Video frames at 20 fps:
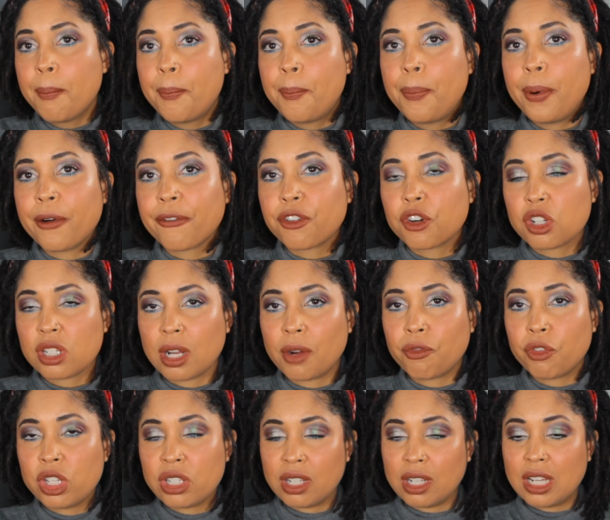but for some
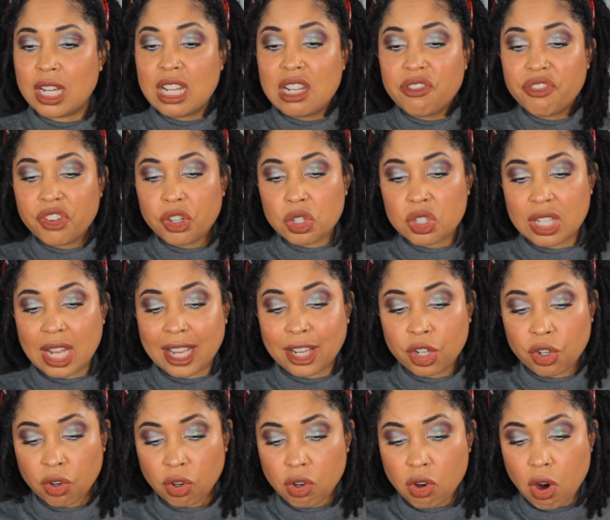reason he feels like
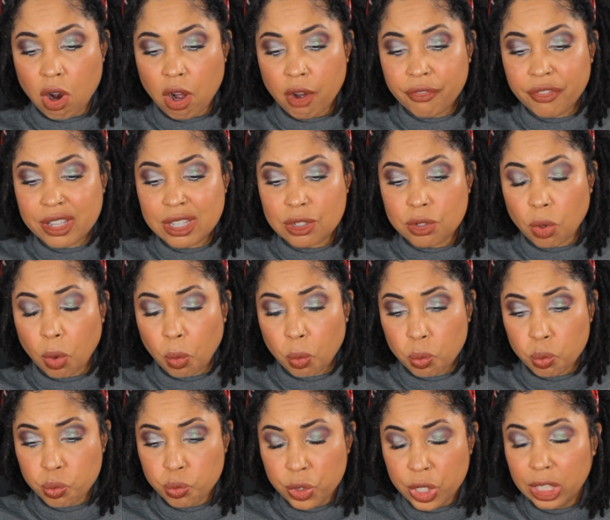your cough is
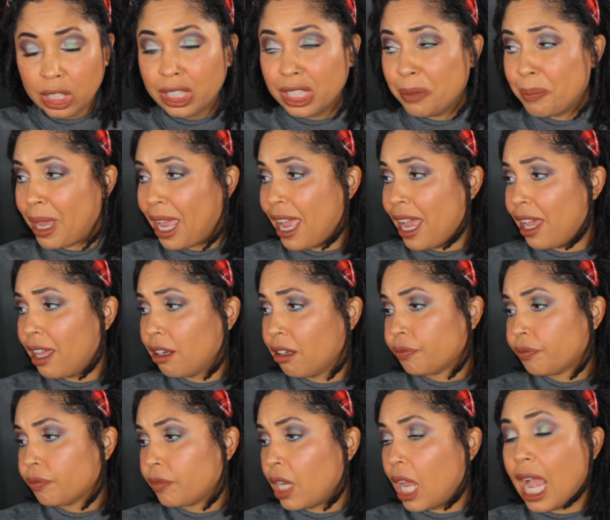really bad.
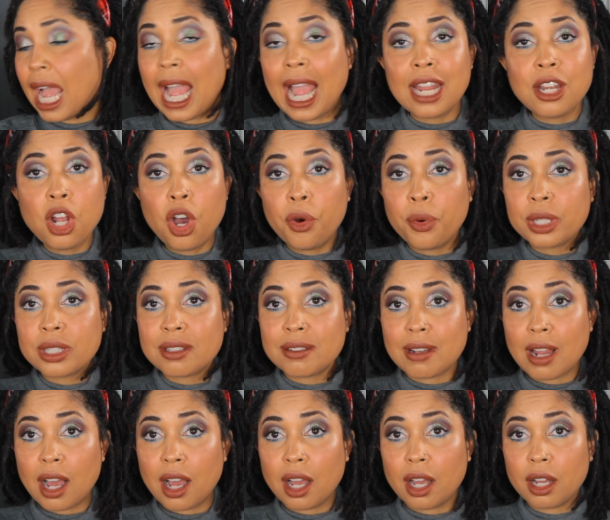I know
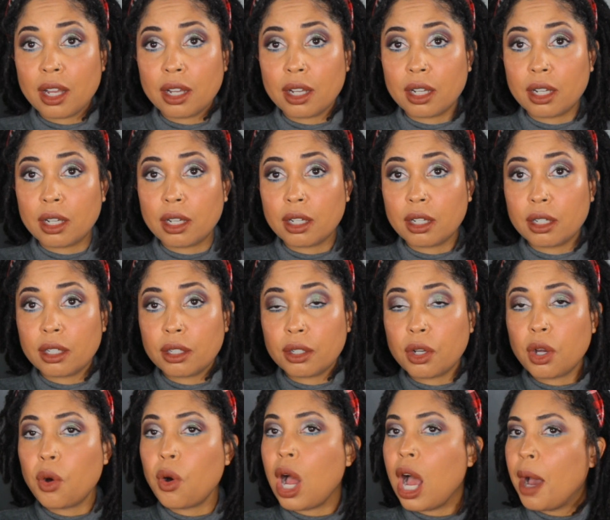it's, I just, not, it's
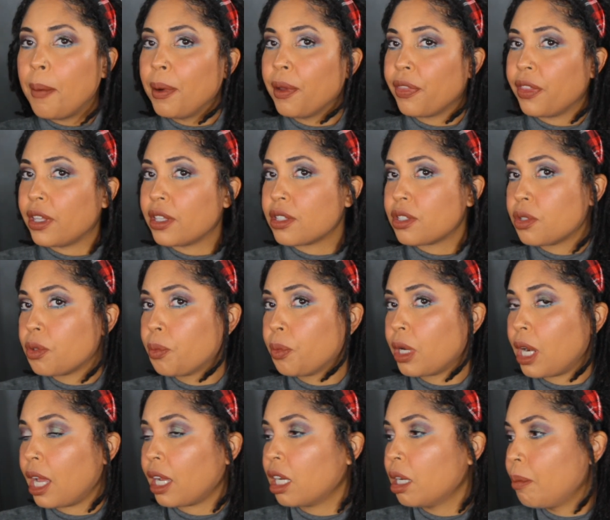not. How about this?
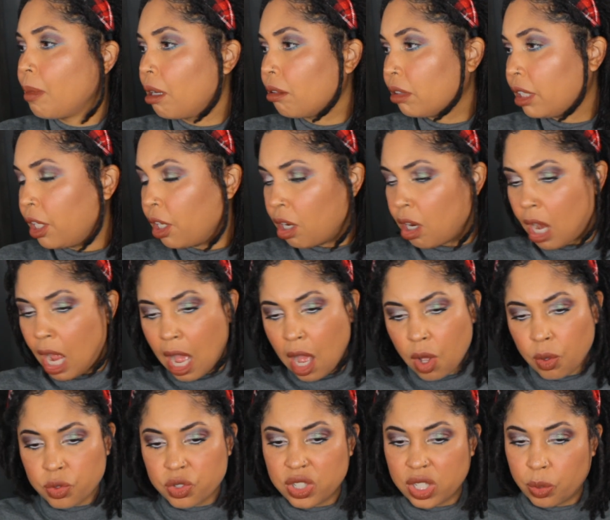When I come out there,
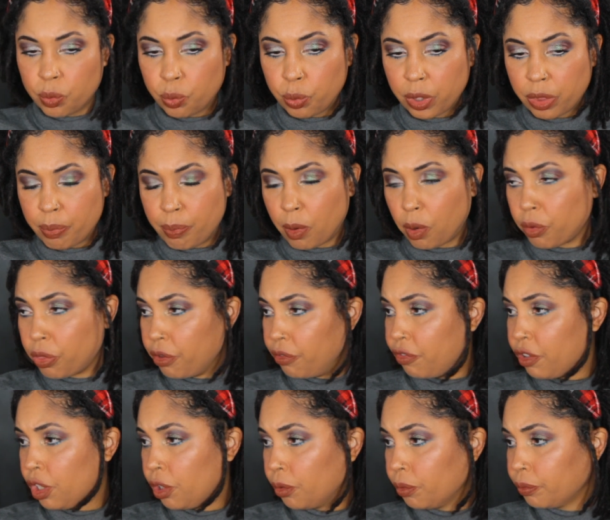I'll sit with both
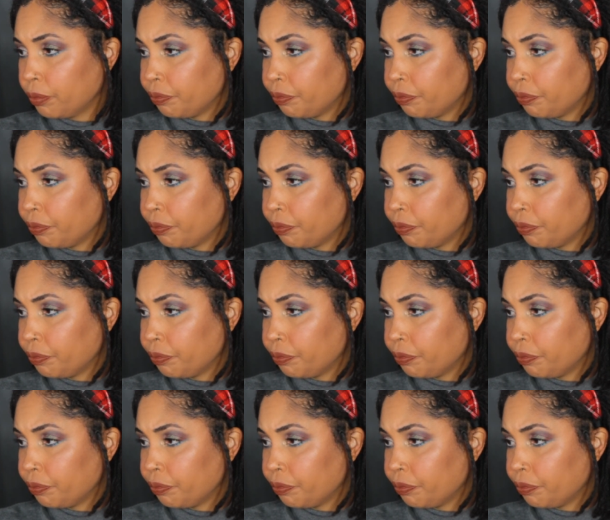of you.